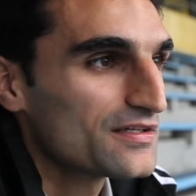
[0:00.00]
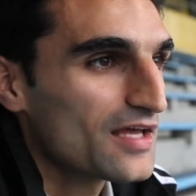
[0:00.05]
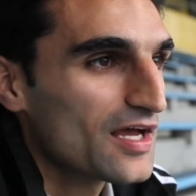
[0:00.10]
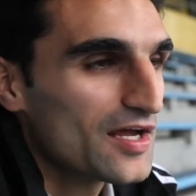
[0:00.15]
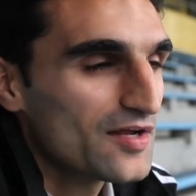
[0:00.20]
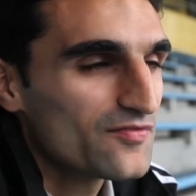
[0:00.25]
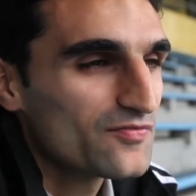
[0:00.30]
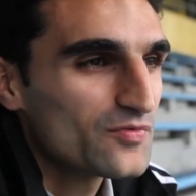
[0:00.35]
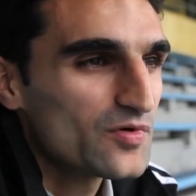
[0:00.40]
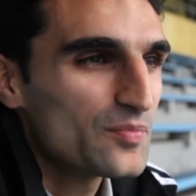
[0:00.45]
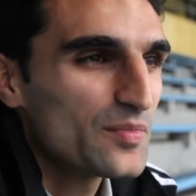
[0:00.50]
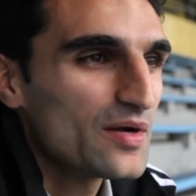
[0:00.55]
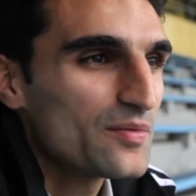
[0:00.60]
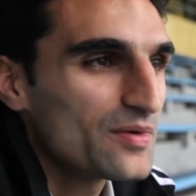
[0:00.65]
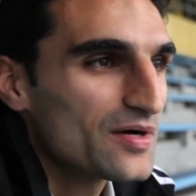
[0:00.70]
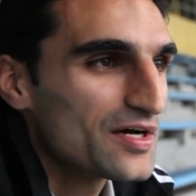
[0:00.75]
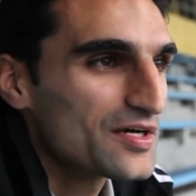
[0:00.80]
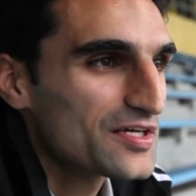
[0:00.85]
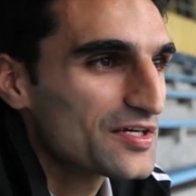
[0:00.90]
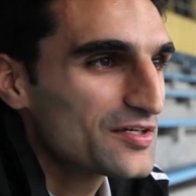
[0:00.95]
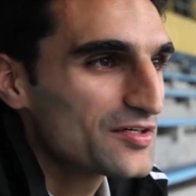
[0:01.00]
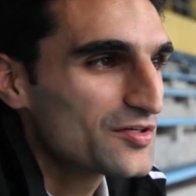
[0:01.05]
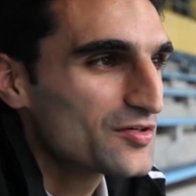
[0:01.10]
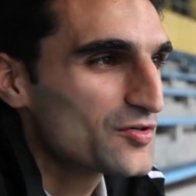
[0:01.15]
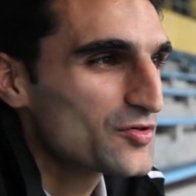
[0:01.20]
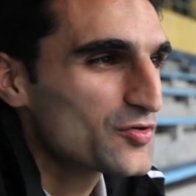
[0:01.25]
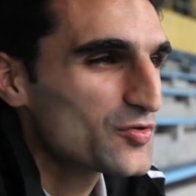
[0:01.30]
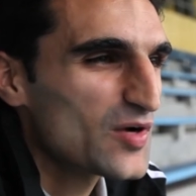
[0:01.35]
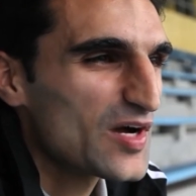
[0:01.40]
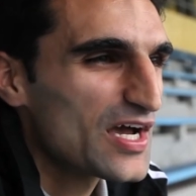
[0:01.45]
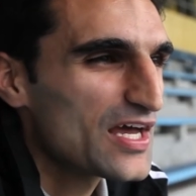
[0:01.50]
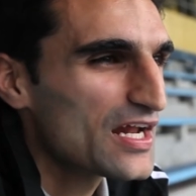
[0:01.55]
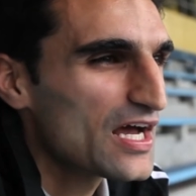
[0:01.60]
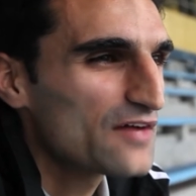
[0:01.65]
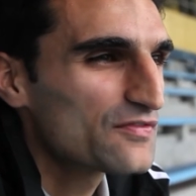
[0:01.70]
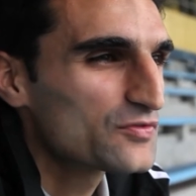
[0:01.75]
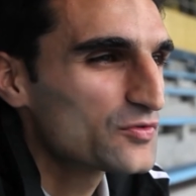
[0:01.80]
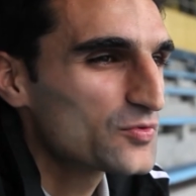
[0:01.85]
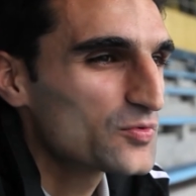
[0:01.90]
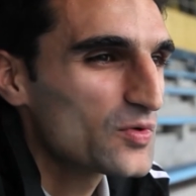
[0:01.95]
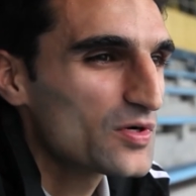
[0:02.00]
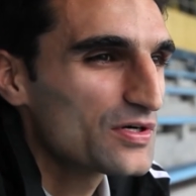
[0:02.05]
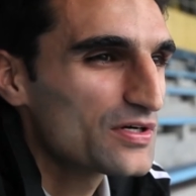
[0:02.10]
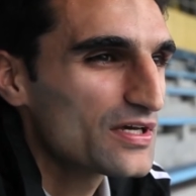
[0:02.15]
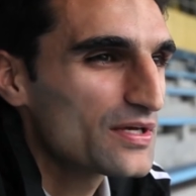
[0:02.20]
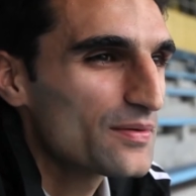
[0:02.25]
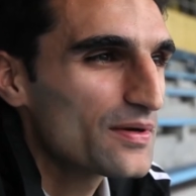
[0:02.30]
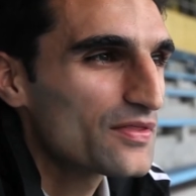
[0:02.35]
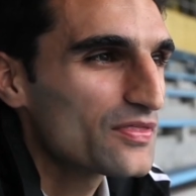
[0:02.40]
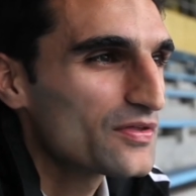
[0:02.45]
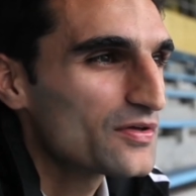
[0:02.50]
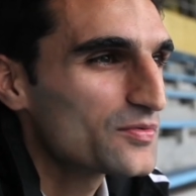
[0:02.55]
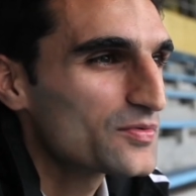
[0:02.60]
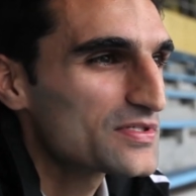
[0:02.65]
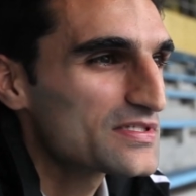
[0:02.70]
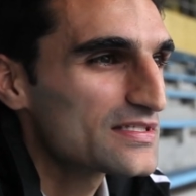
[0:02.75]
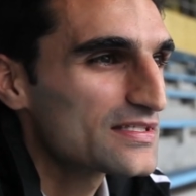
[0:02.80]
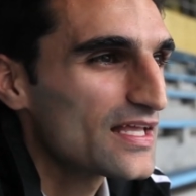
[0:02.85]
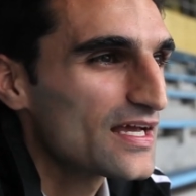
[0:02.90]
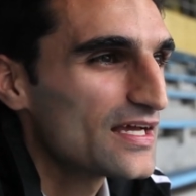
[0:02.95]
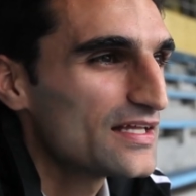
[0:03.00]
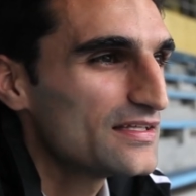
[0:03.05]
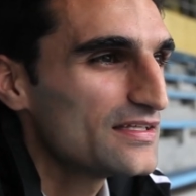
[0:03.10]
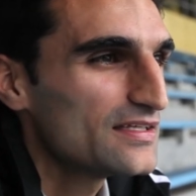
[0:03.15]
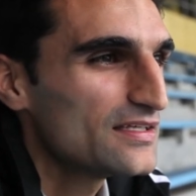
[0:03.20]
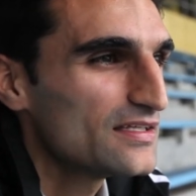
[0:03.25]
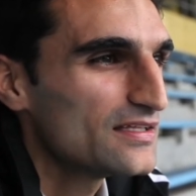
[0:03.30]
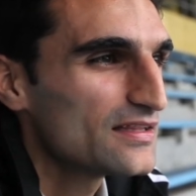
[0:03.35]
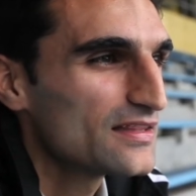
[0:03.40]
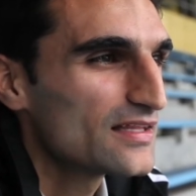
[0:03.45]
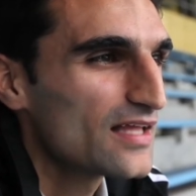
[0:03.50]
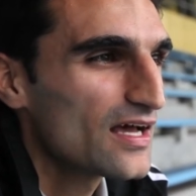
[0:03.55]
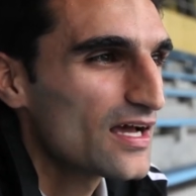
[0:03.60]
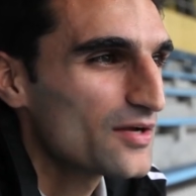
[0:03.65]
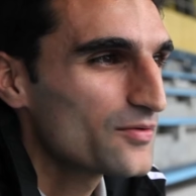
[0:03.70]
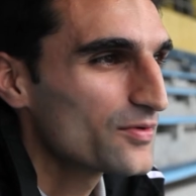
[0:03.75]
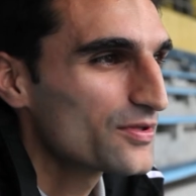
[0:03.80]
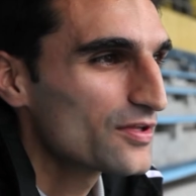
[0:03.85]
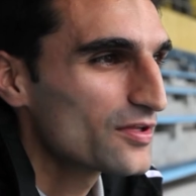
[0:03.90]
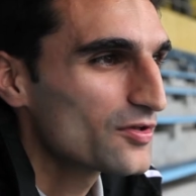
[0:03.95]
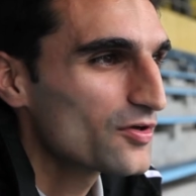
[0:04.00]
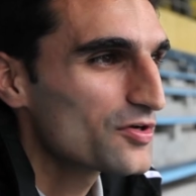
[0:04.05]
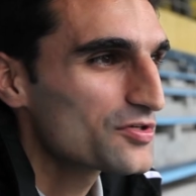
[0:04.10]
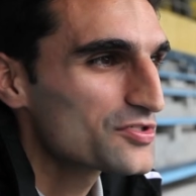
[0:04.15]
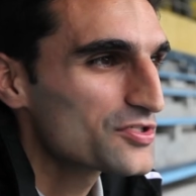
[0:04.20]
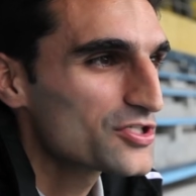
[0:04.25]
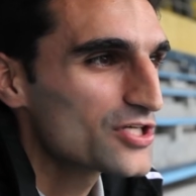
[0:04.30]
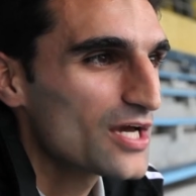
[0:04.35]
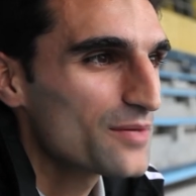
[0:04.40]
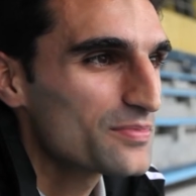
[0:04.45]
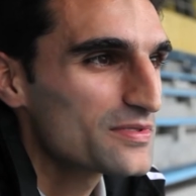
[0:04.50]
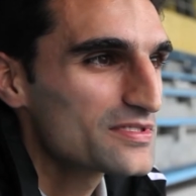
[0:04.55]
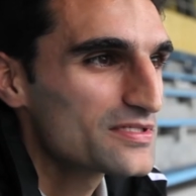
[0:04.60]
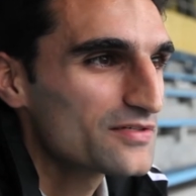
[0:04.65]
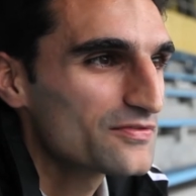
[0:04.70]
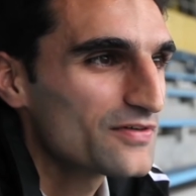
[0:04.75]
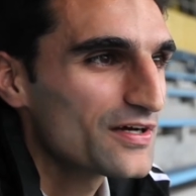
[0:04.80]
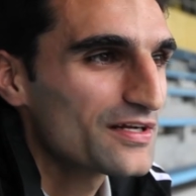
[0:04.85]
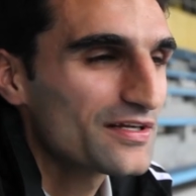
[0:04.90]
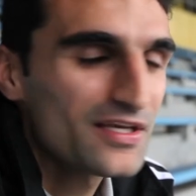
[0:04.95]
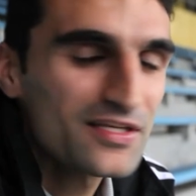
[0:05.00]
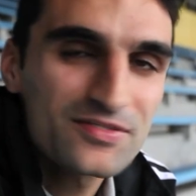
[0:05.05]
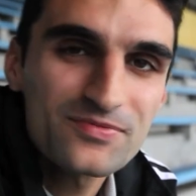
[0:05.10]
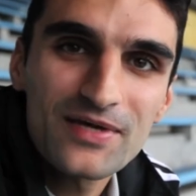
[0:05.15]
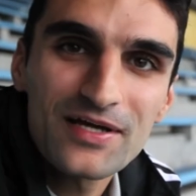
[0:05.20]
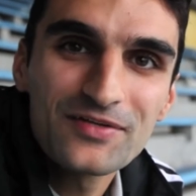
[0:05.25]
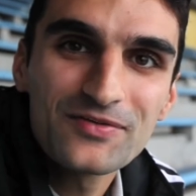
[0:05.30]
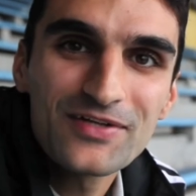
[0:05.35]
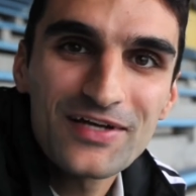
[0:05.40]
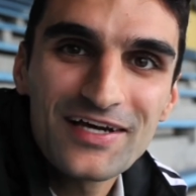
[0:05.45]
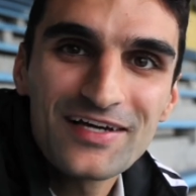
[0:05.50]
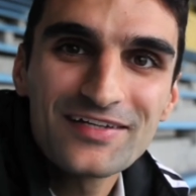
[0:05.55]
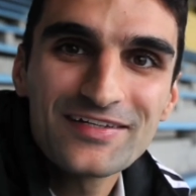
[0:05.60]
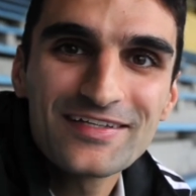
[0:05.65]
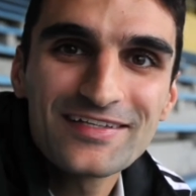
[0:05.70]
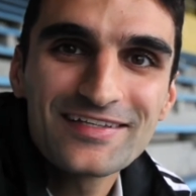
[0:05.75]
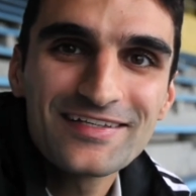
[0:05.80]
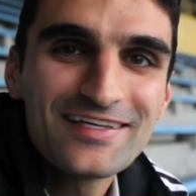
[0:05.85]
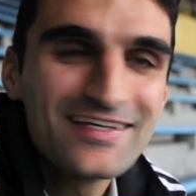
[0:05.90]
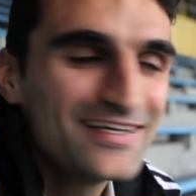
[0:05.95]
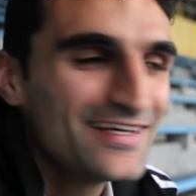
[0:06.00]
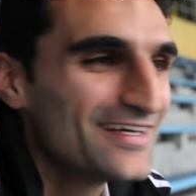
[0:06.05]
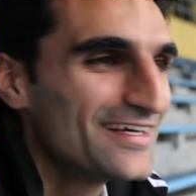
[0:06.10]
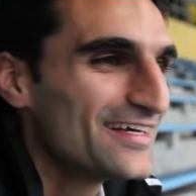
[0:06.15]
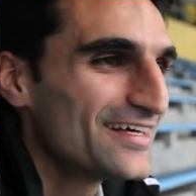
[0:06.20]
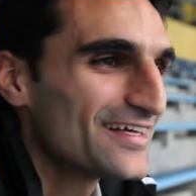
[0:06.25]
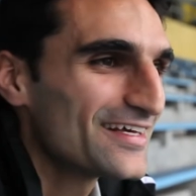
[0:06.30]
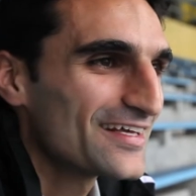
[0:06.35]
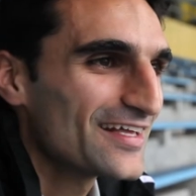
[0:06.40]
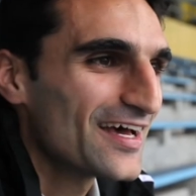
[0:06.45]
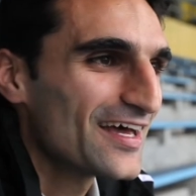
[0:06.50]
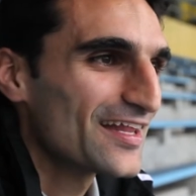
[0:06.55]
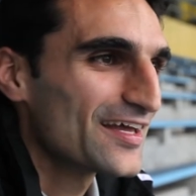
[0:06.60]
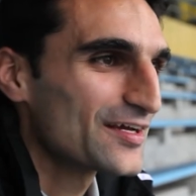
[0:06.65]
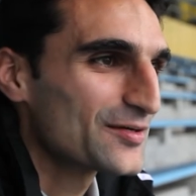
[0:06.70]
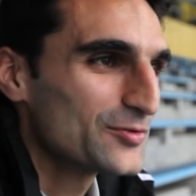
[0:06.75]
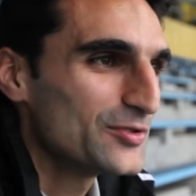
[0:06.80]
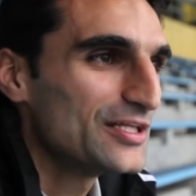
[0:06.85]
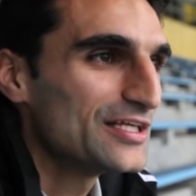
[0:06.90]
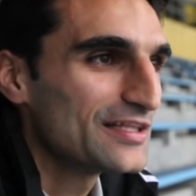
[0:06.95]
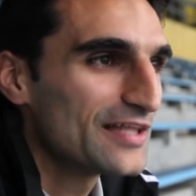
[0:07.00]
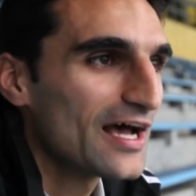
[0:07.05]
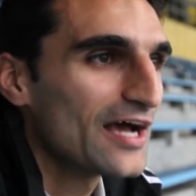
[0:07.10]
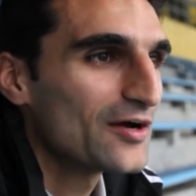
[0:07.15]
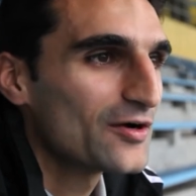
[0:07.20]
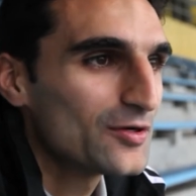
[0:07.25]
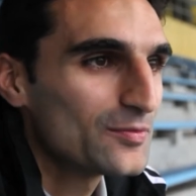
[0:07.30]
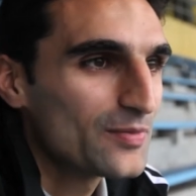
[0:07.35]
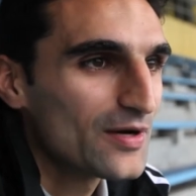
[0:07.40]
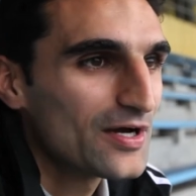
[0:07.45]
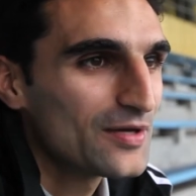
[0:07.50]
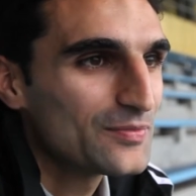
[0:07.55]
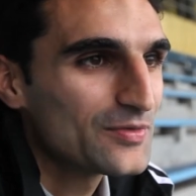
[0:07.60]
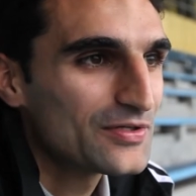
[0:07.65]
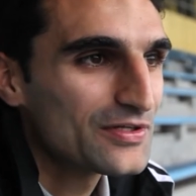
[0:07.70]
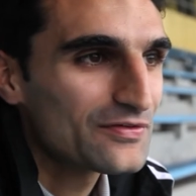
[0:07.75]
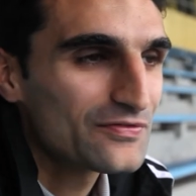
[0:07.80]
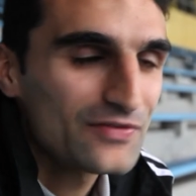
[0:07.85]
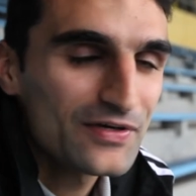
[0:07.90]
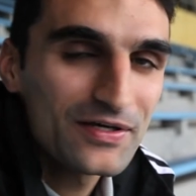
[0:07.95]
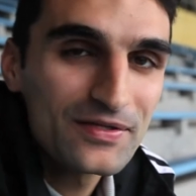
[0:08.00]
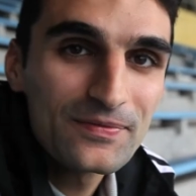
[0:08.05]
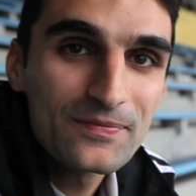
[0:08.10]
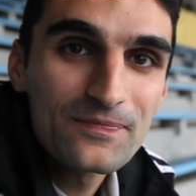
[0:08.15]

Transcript: and I even remember like cried after one game. I think it was '99 when they lost the Champions League final against Man United. Yeah, like really diehard Bayern Munich fan.